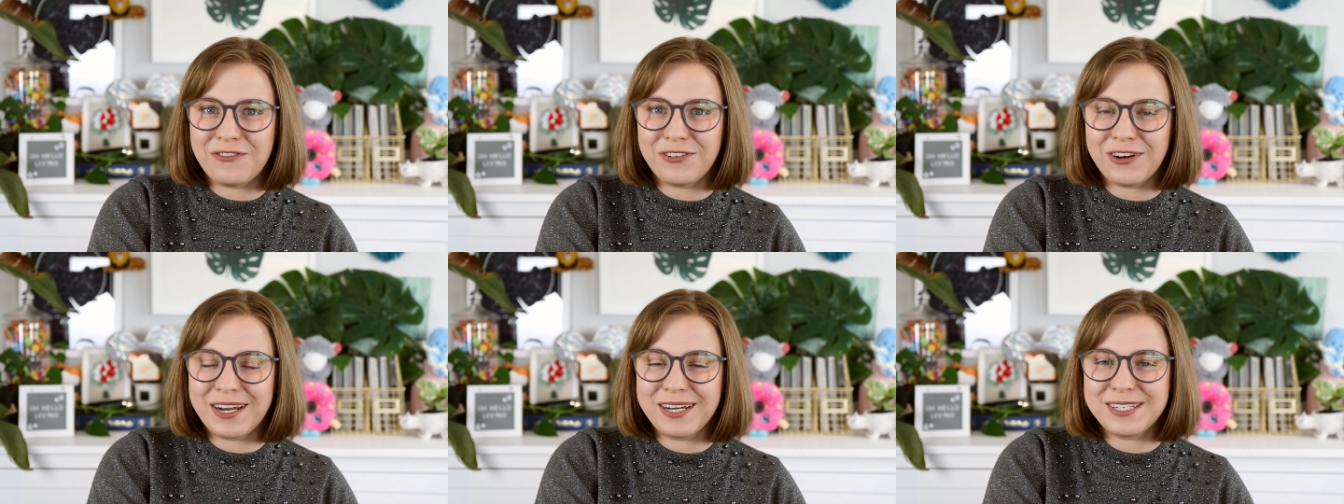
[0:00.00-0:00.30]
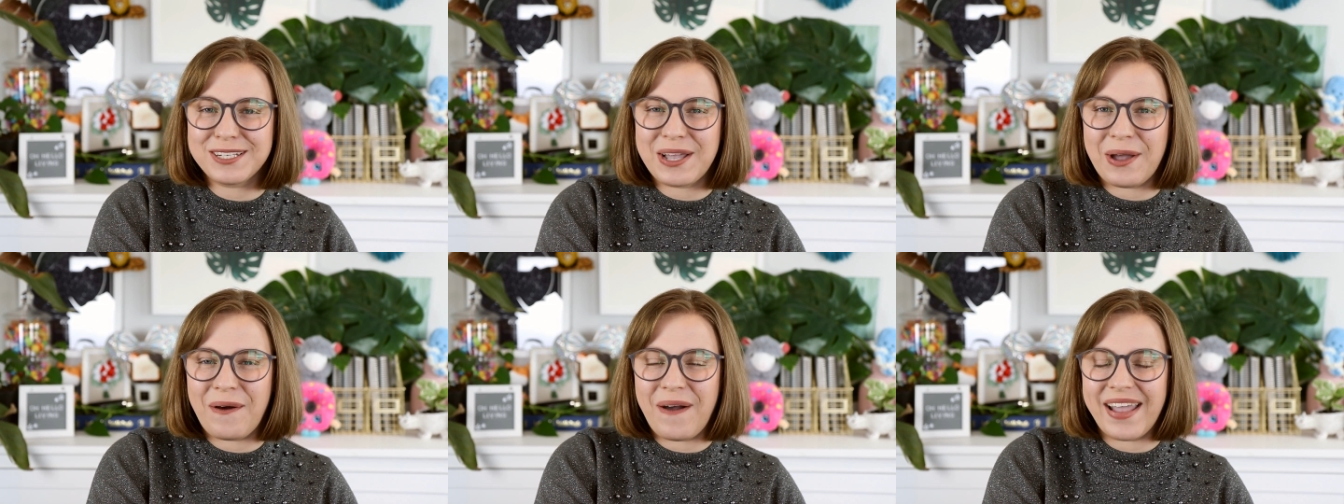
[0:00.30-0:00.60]
Don't
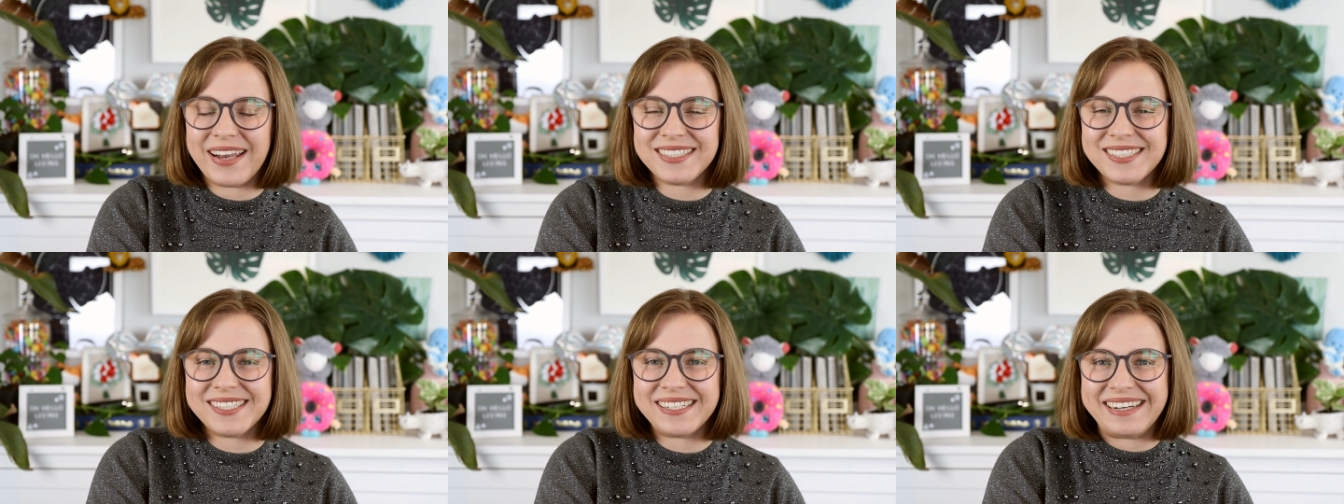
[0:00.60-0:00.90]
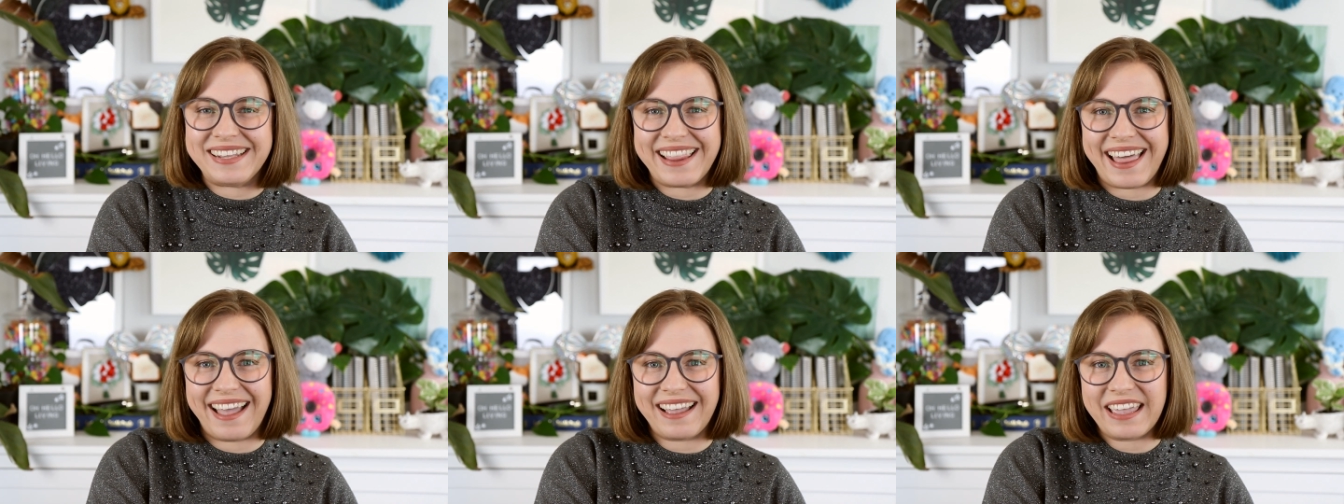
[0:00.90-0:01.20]
forget to go
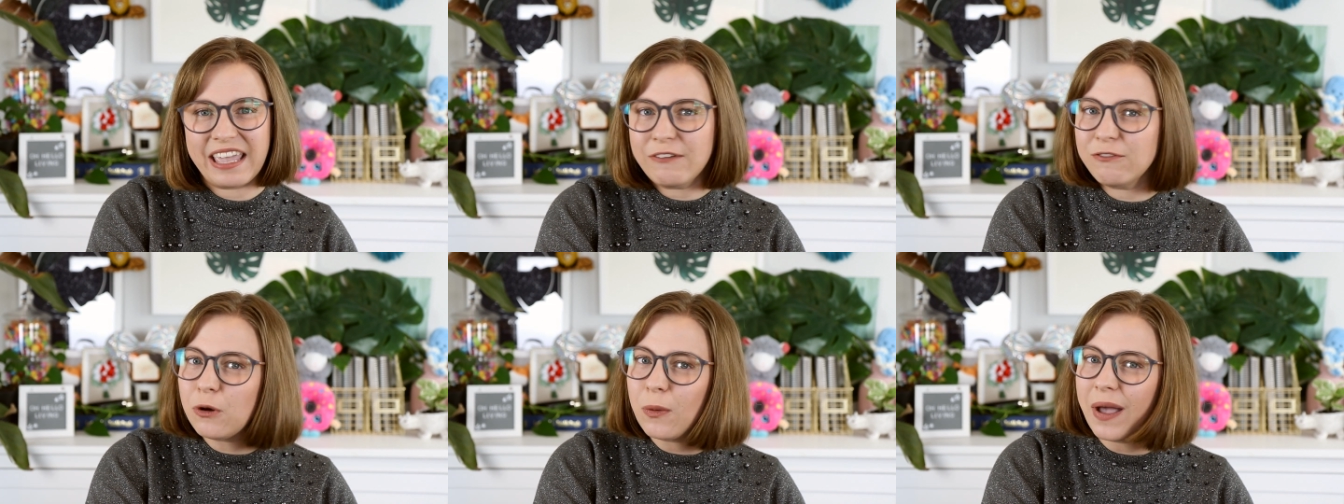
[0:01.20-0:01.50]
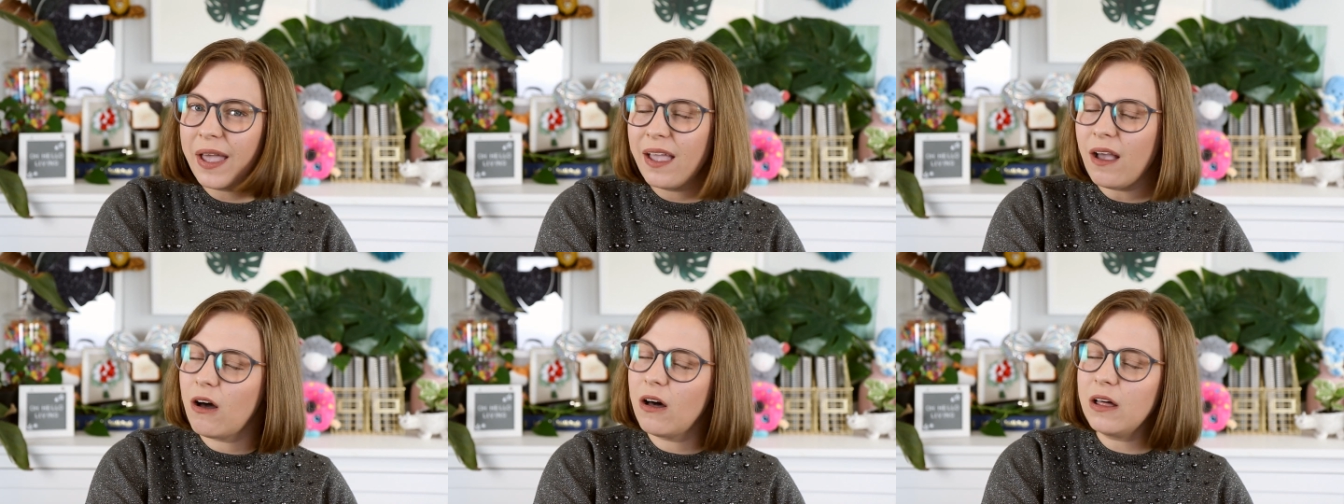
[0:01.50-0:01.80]
enter that
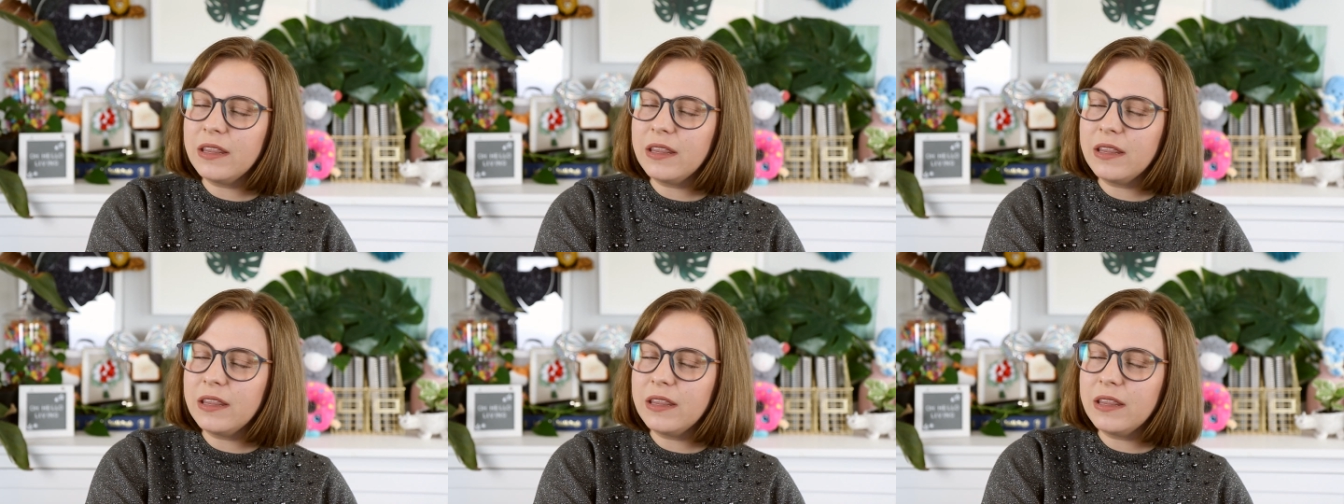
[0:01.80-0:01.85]
giveaway.